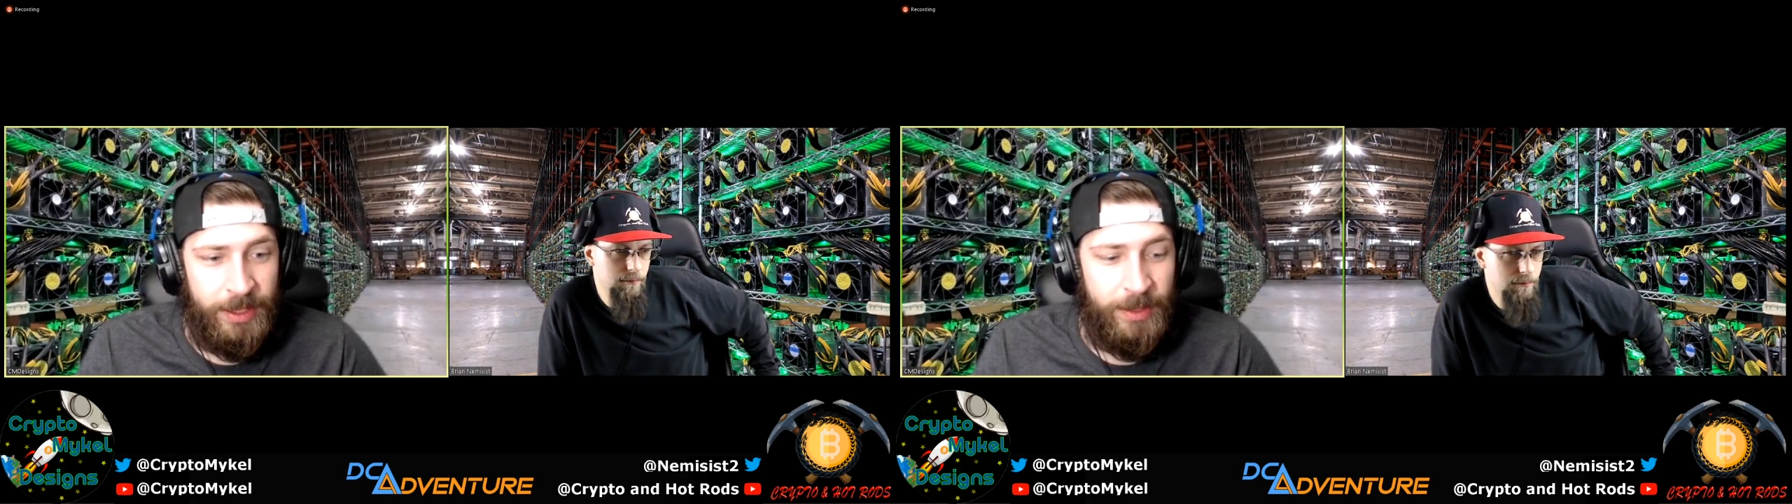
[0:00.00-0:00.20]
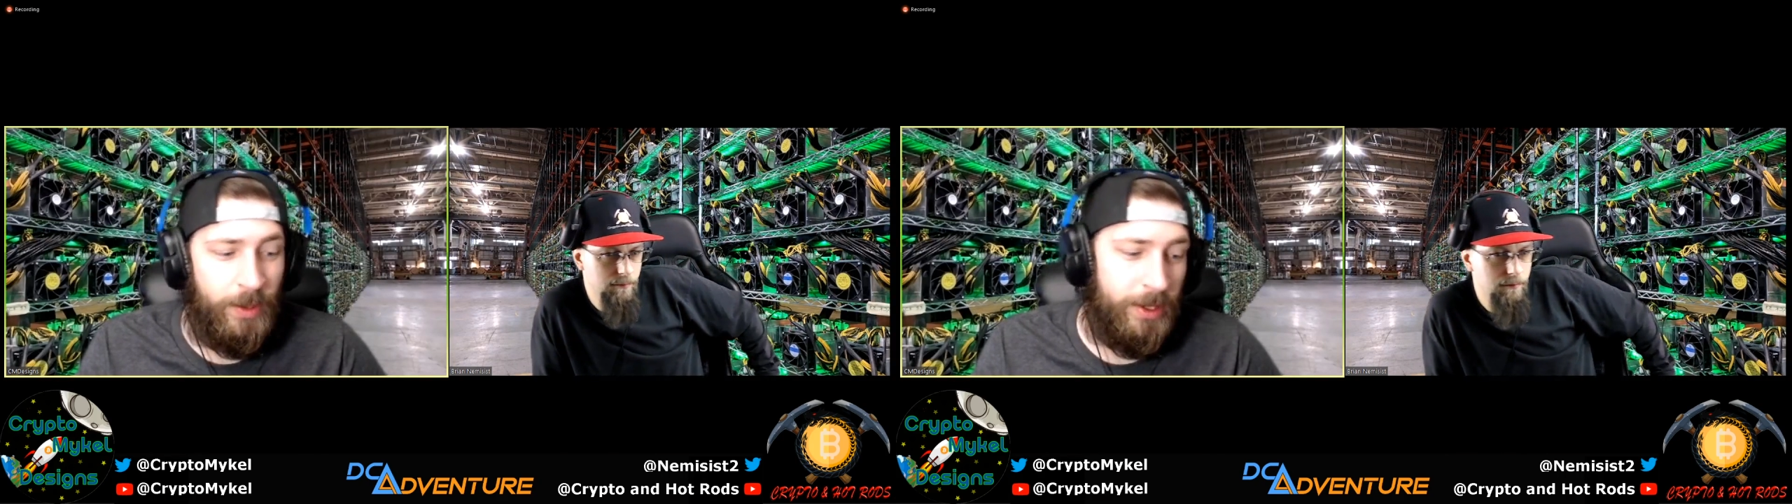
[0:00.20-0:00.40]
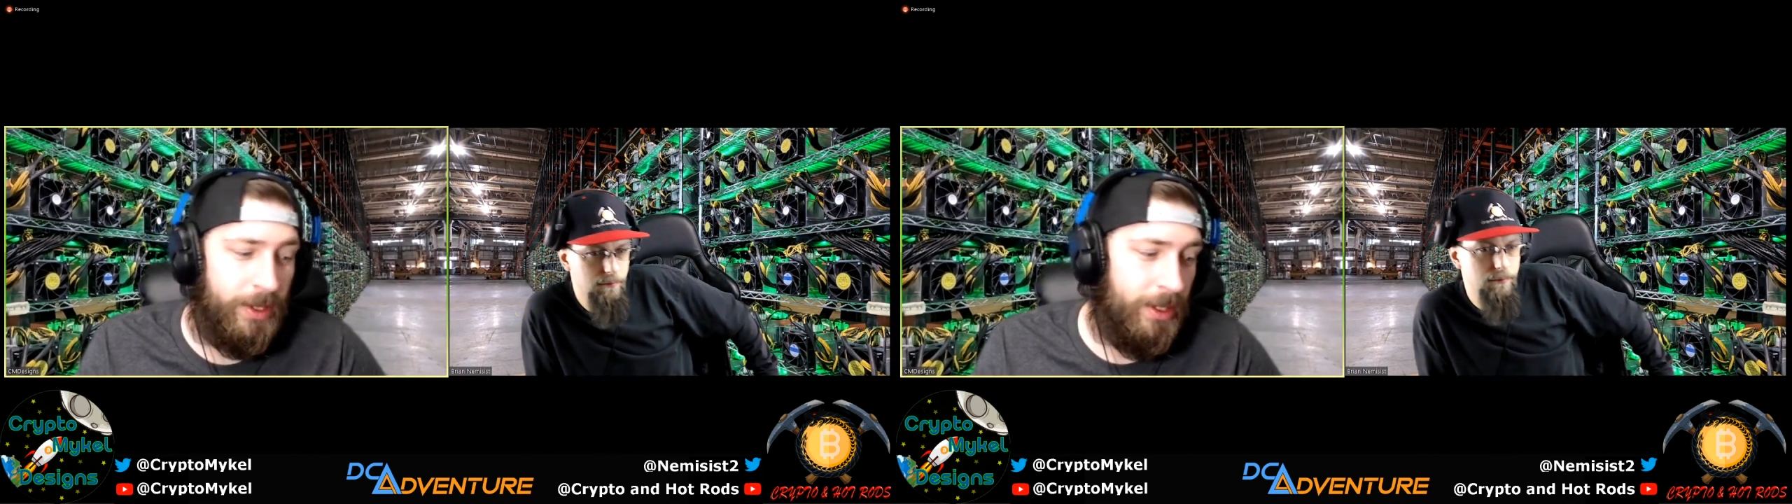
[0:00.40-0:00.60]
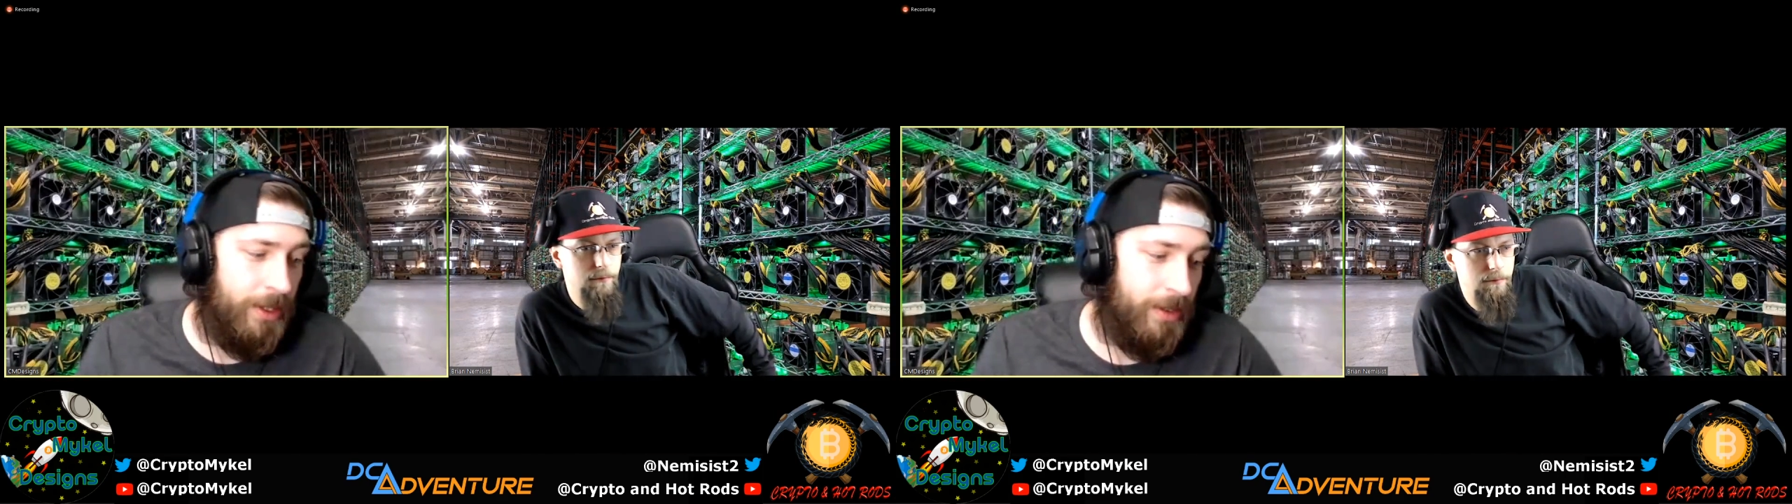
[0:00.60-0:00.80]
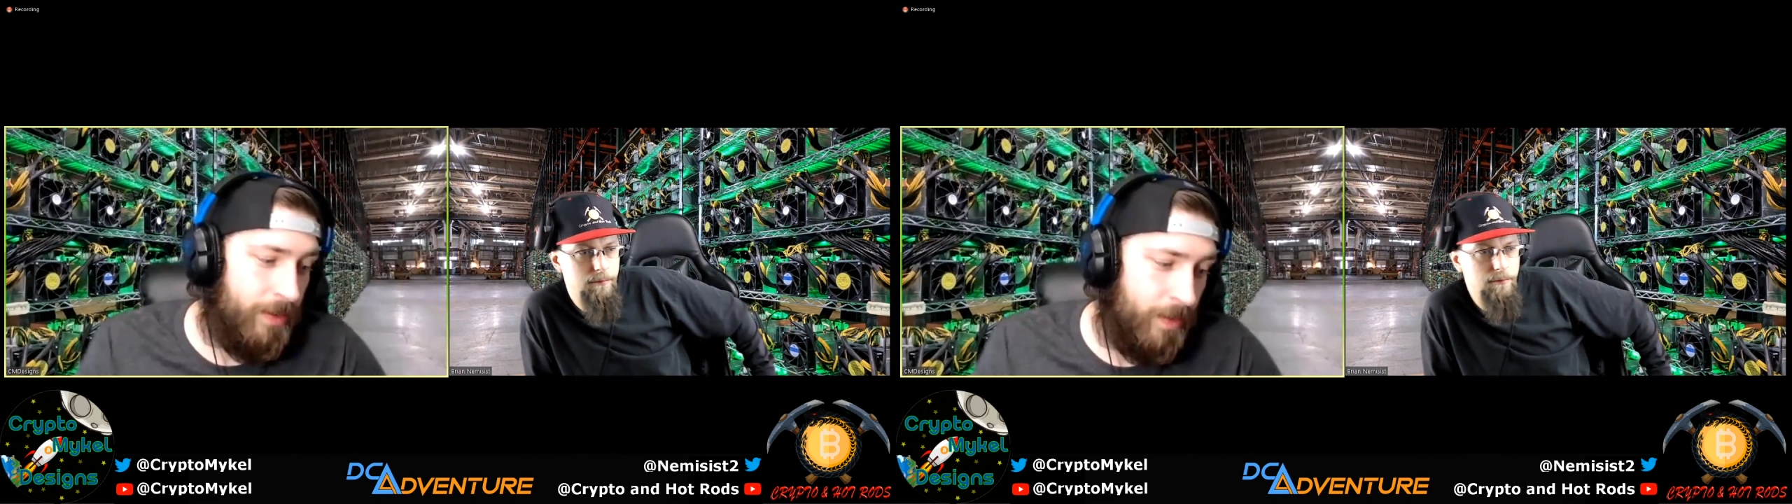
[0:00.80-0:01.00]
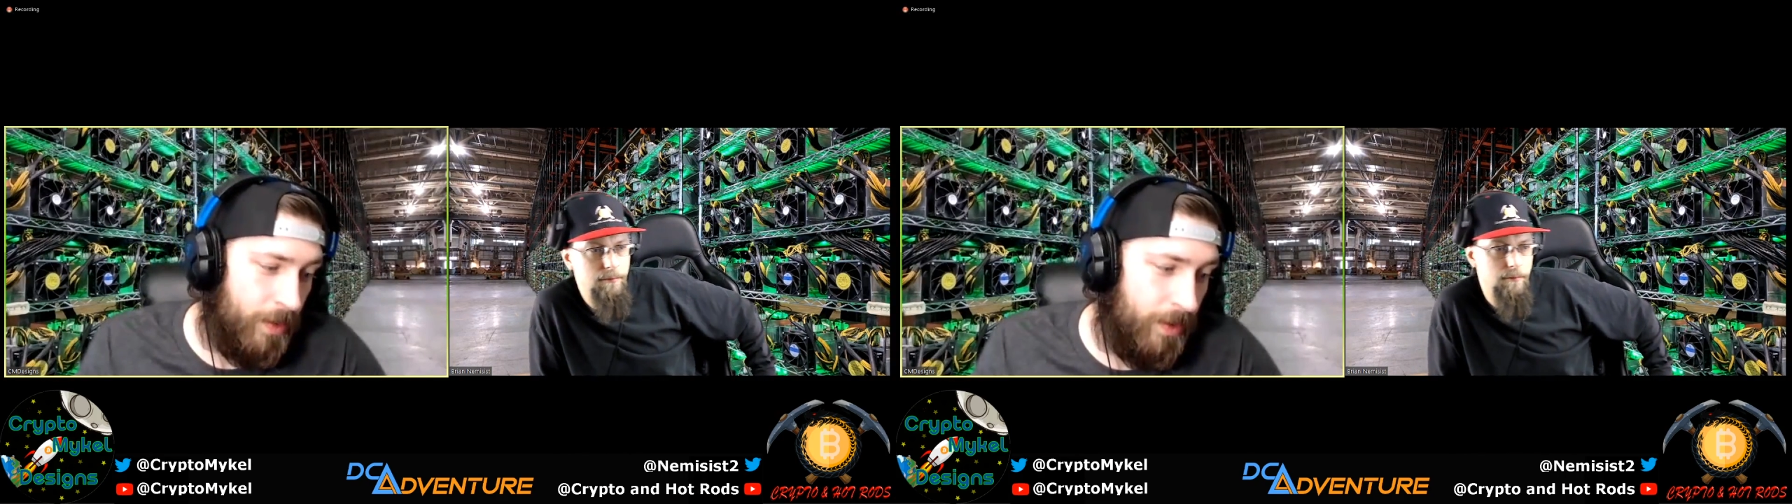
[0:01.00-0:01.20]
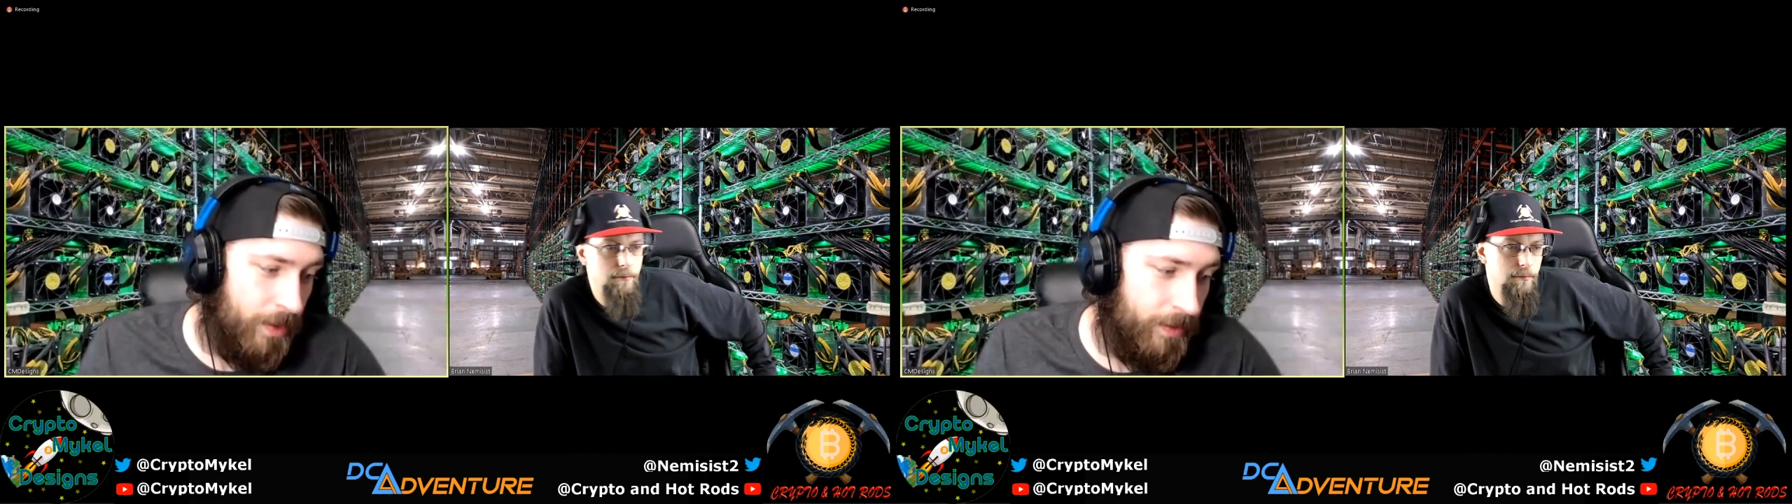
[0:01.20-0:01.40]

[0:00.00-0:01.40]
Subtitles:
in the workings for